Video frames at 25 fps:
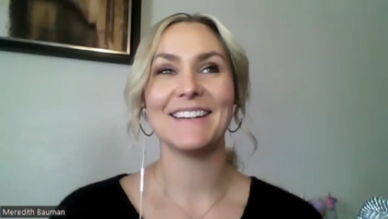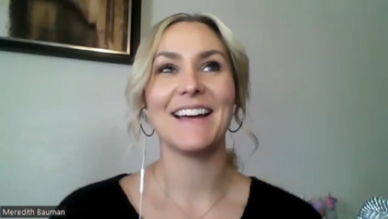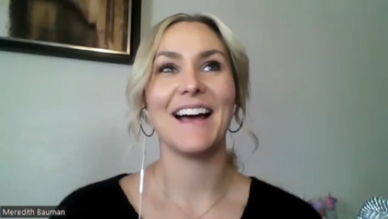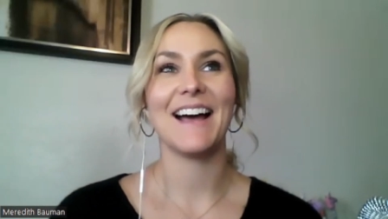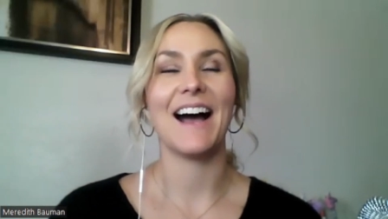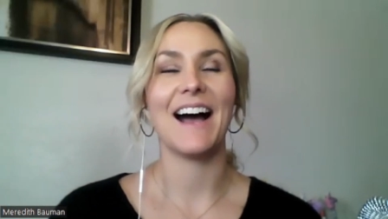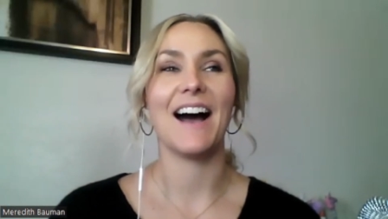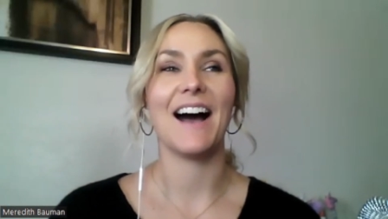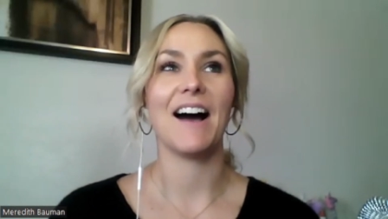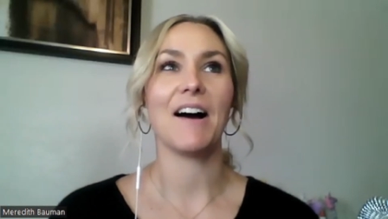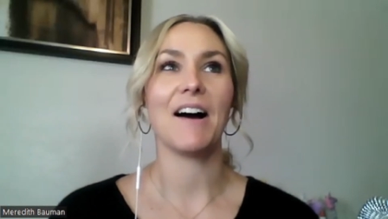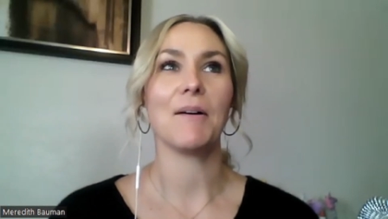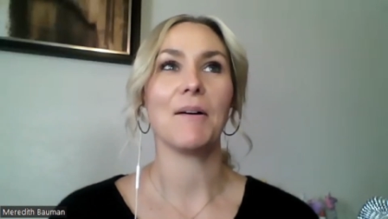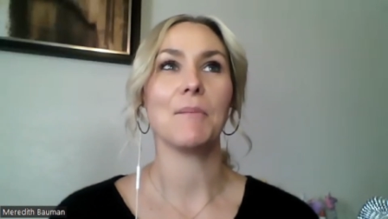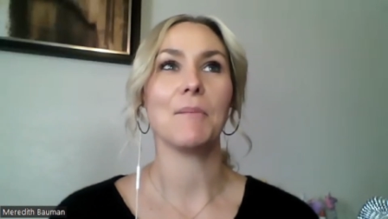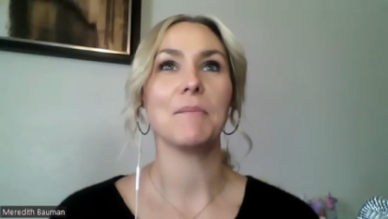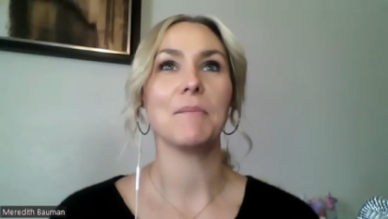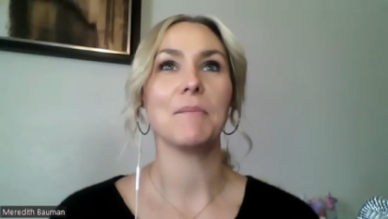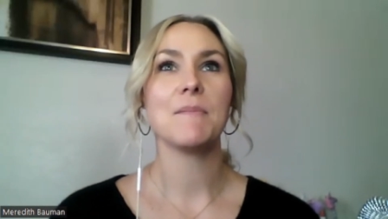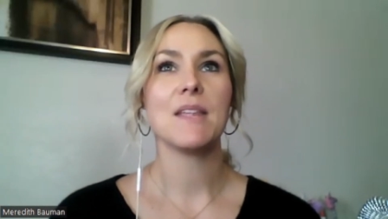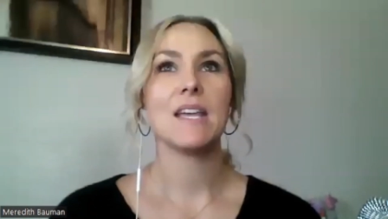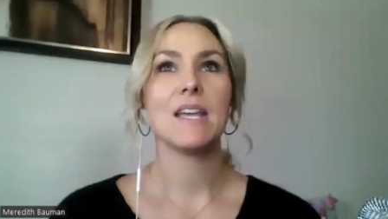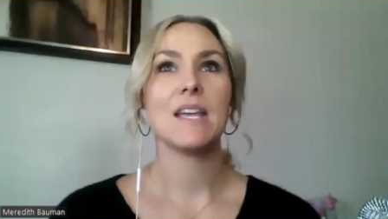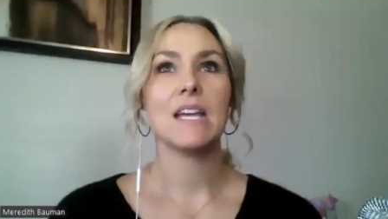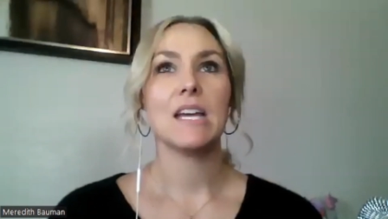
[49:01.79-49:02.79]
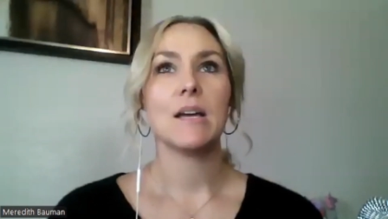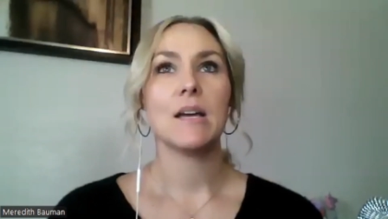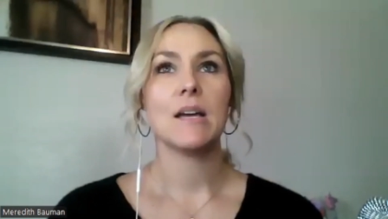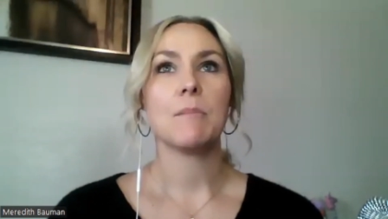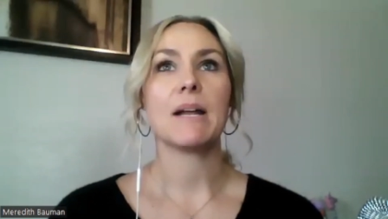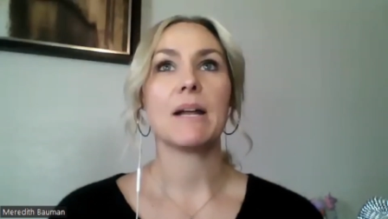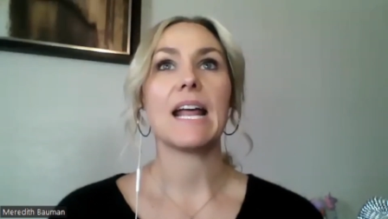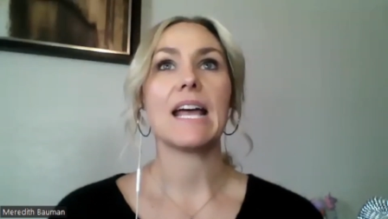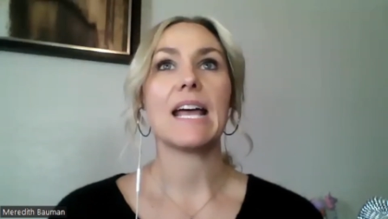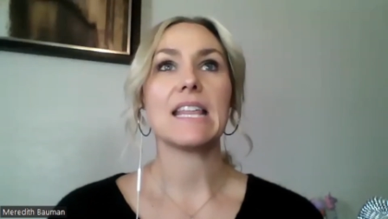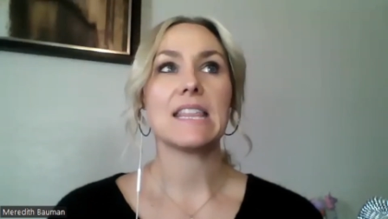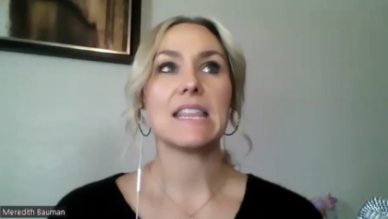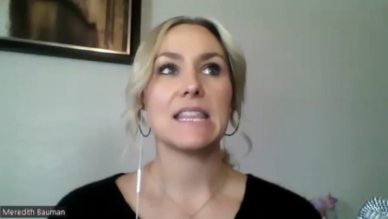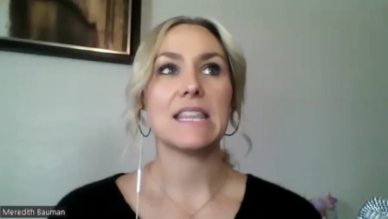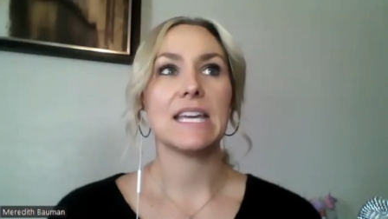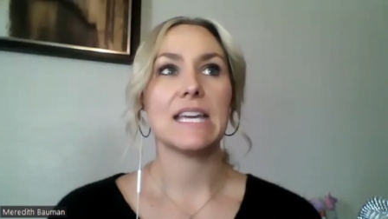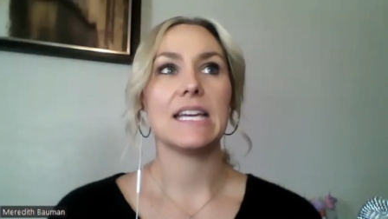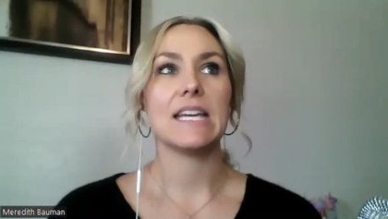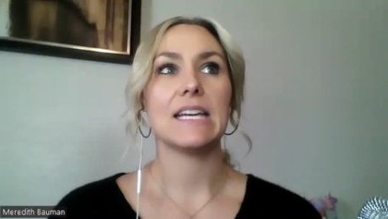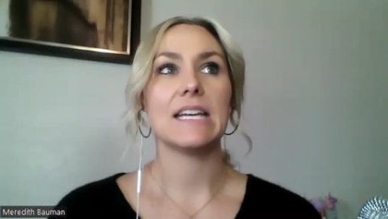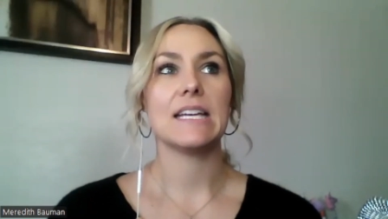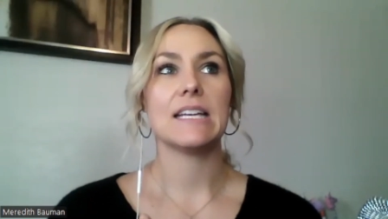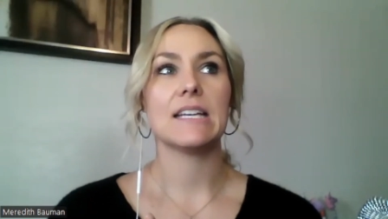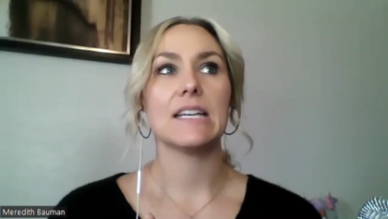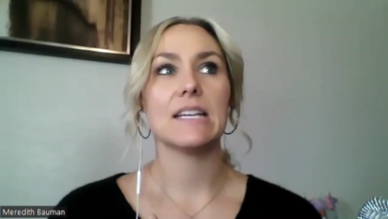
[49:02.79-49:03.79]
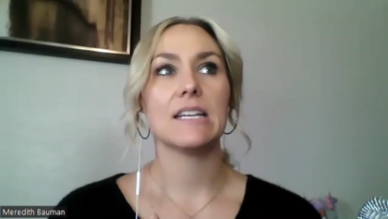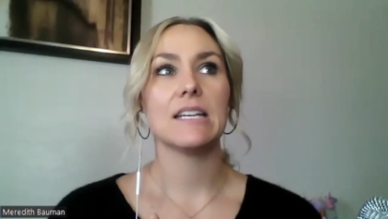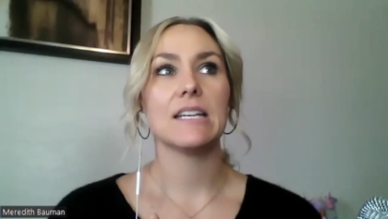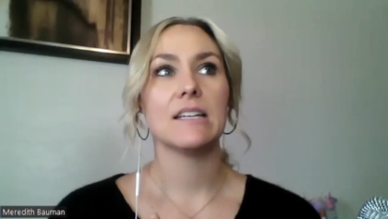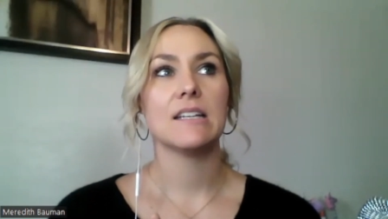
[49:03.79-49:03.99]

Um, but I think,